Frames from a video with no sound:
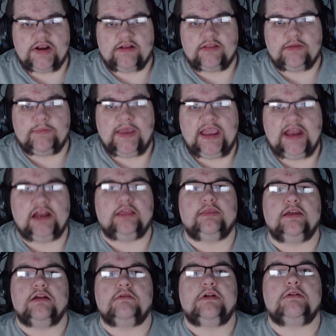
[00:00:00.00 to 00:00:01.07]
barely pay
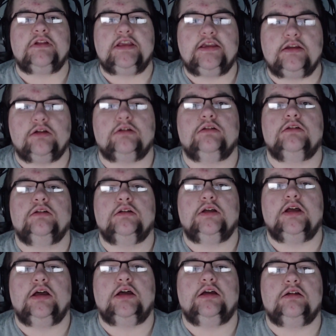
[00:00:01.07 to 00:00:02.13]
anything around here,
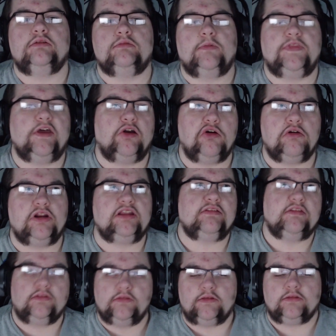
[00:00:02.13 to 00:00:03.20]
without going
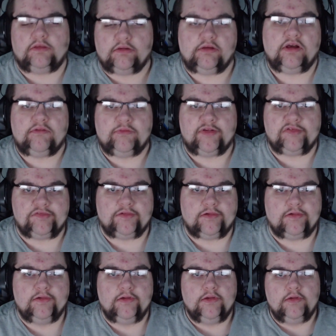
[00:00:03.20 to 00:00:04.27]
into detail,
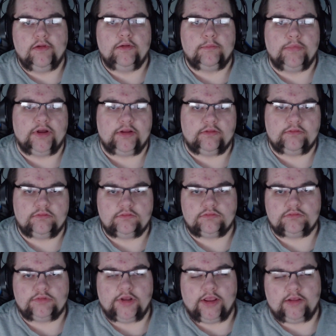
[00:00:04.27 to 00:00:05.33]
obviously. But
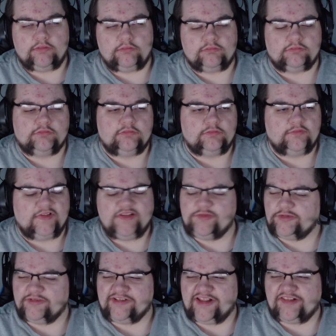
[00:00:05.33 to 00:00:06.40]
and
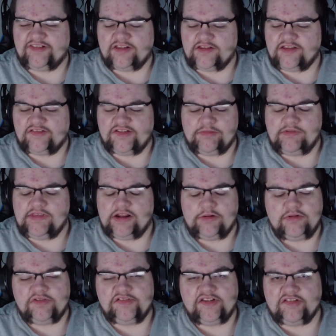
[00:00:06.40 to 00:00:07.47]
that's something that
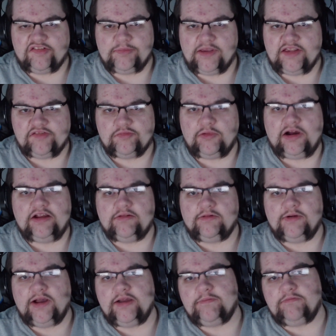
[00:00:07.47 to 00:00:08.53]
always gets me is why
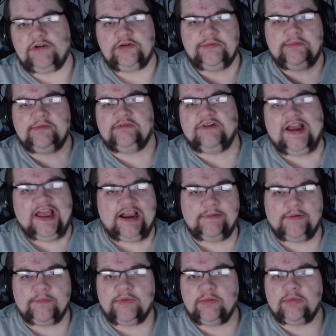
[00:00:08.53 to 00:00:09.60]
do people
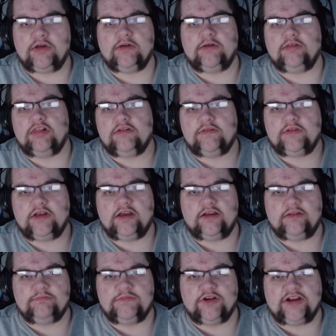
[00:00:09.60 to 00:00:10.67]
rag about
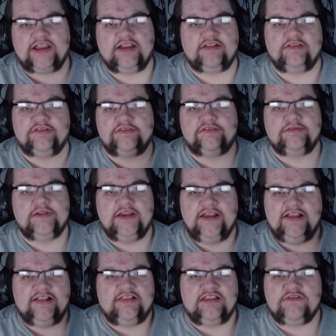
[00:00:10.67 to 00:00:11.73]
people their kids
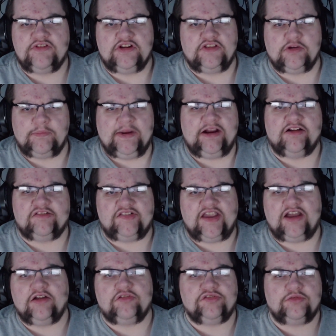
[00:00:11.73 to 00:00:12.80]
living in their parents'
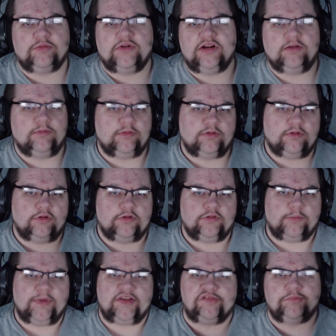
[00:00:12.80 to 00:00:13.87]
house or whatever
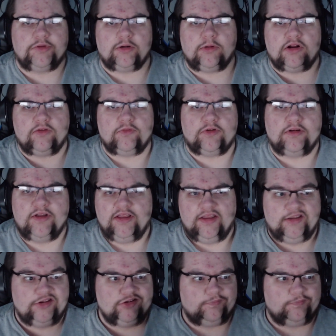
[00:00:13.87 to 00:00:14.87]
or their basement or whatever?